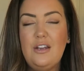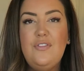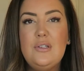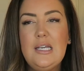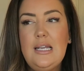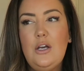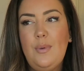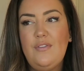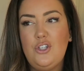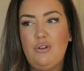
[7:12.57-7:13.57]
And it feels like a little
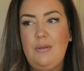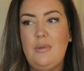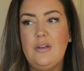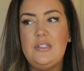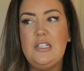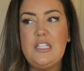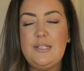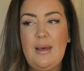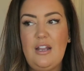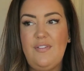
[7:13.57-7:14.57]
bit of a treatment because of the
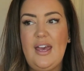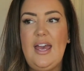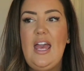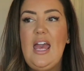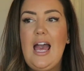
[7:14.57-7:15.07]
smell of it,